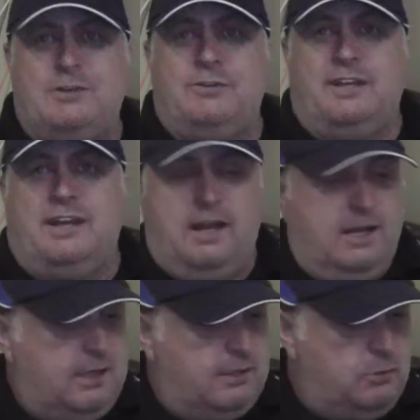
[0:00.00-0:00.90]
Hello there
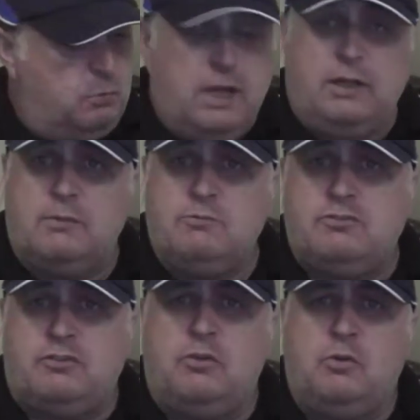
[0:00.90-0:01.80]
and welcome
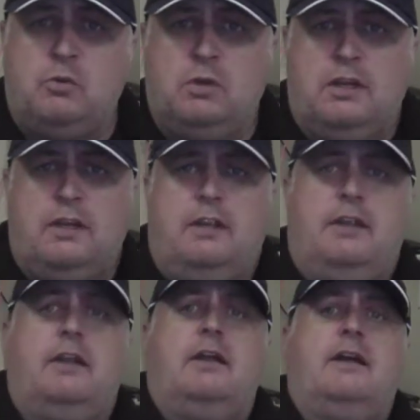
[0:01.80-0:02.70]
to
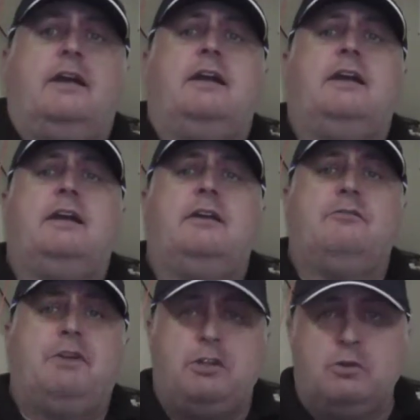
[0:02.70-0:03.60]
a
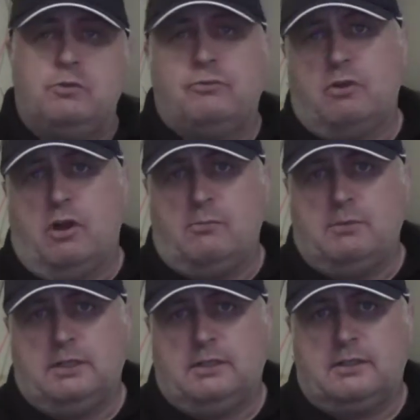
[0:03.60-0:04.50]
video
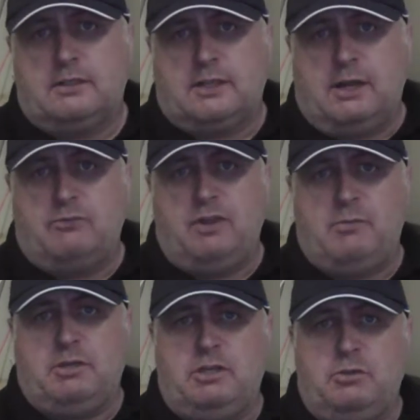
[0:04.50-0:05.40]
from
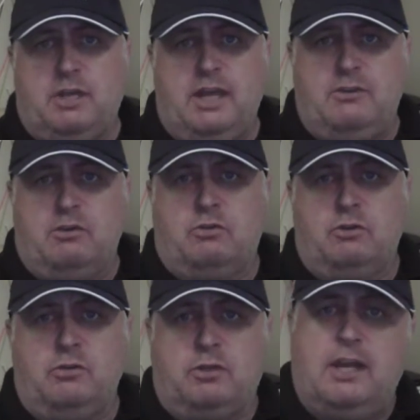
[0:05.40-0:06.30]

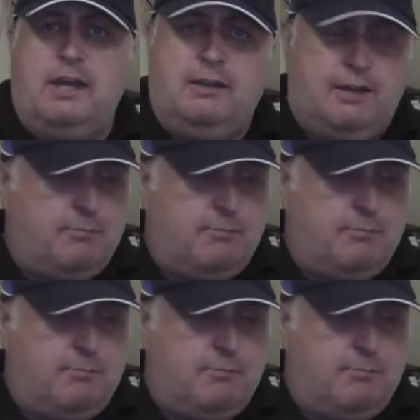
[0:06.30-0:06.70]
cloudvapinguk.co.uk.